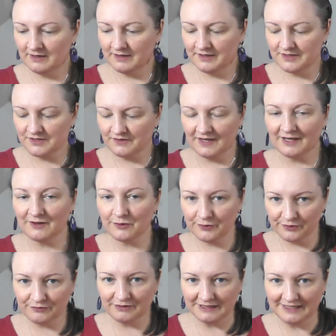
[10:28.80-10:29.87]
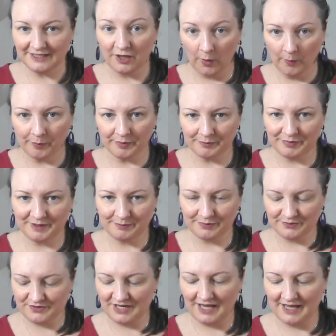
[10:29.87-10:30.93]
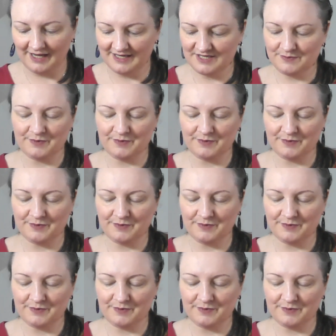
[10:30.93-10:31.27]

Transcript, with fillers: So that could really open people's eyes.